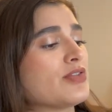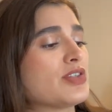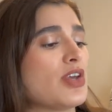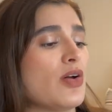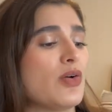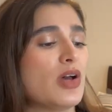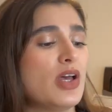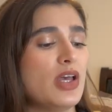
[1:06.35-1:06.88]

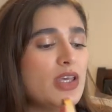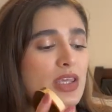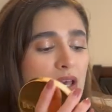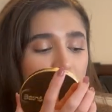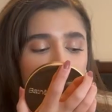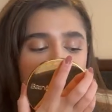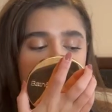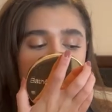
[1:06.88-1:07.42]
So
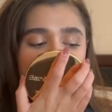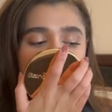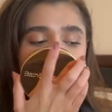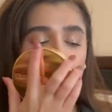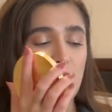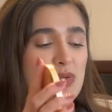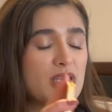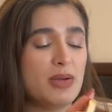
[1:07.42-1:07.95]
yeah,
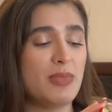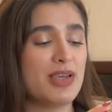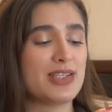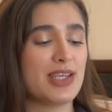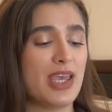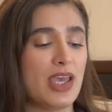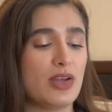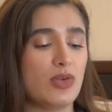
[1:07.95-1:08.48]
it was an
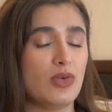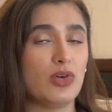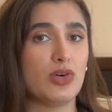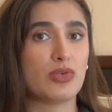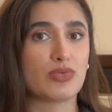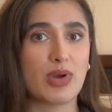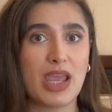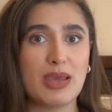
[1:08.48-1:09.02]
amazing candle,
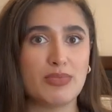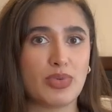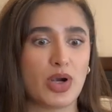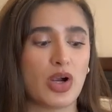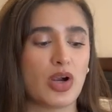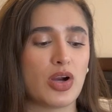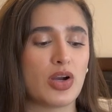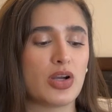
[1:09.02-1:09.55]
great
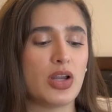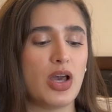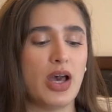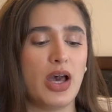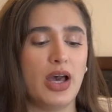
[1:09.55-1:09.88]
burn.